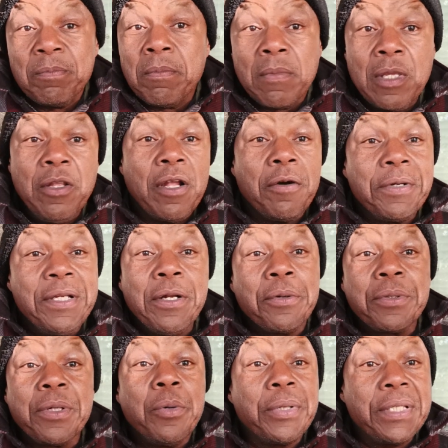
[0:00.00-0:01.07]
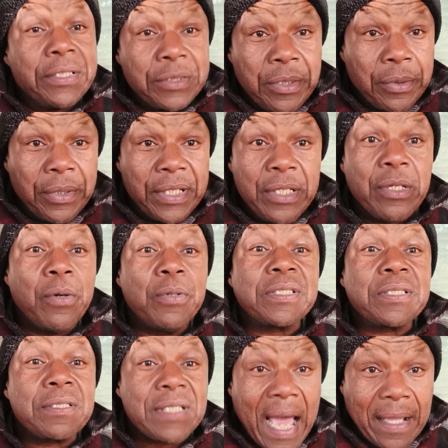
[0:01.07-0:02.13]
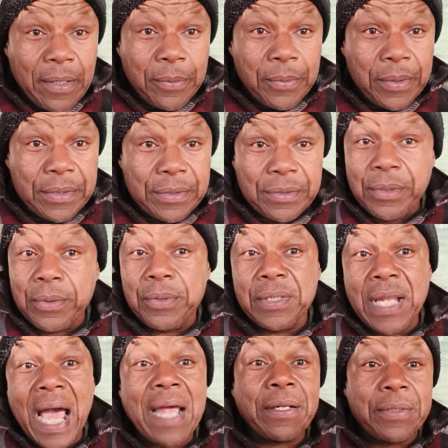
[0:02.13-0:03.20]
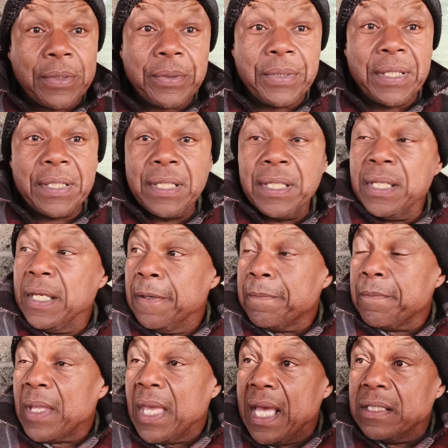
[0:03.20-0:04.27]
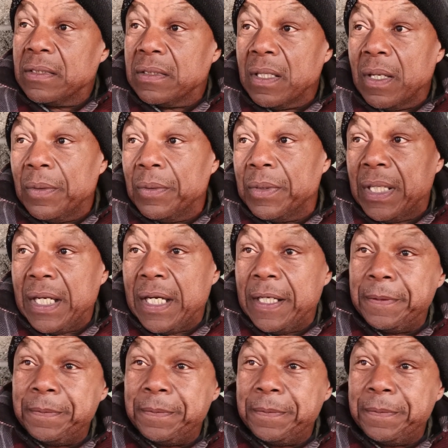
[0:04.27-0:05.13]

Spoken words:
he don't know what he's doing. He knows exactly what he's doing and how to do it. And so